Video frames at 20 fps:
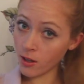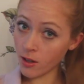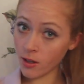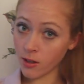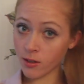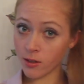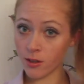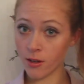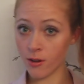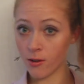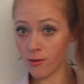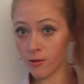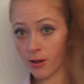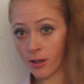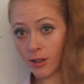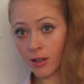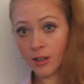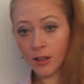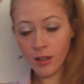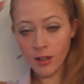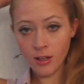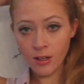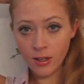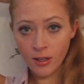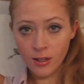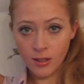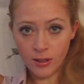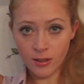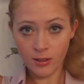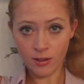So
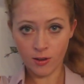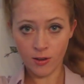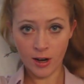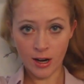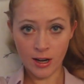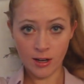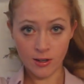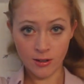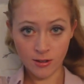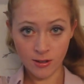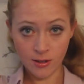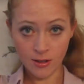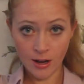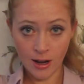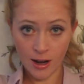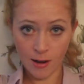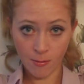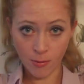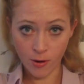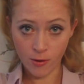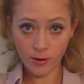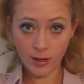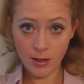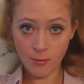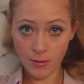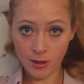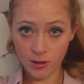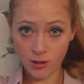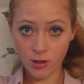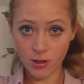it's a great high pony,
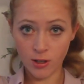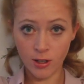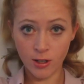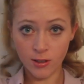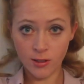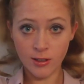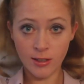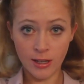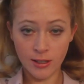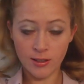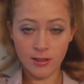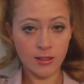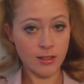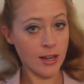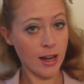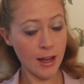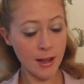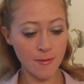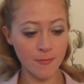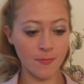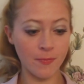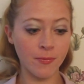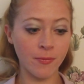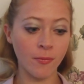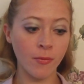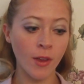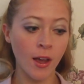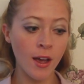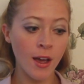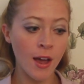make sure it's nice and tight.
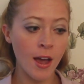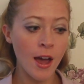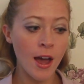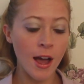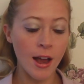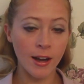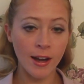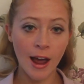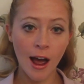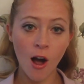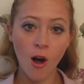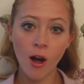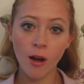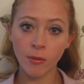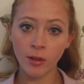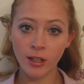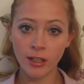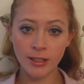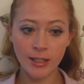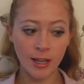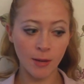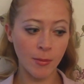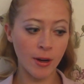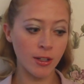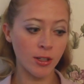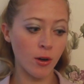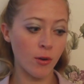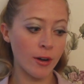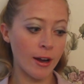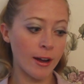And now I'm going to take my
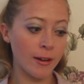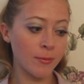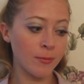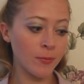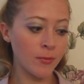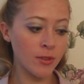donut.